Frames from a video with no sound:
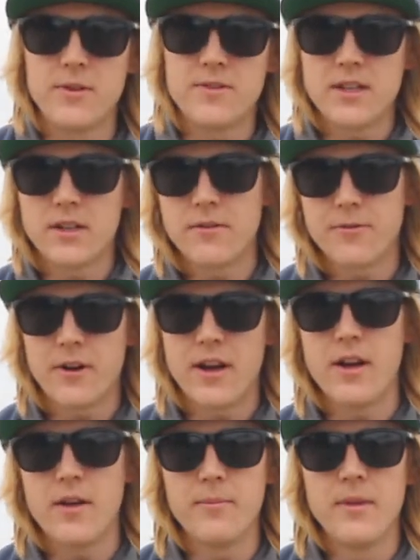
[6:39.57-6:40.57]
we've signaled for
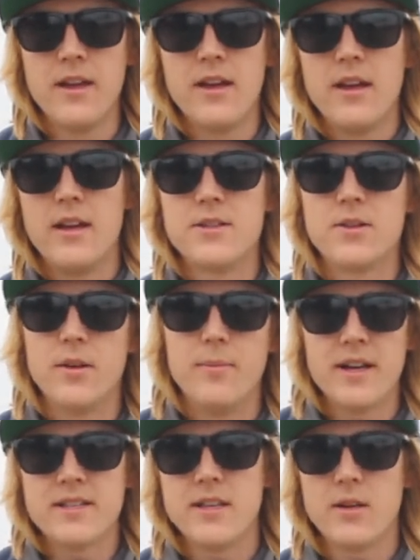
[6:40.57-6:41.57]
help, and so the
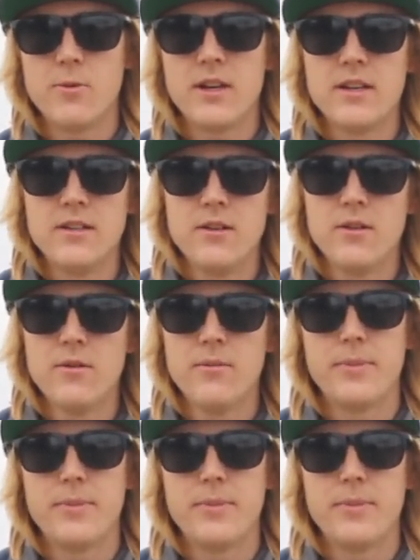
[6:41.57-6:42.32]
best thing we can do,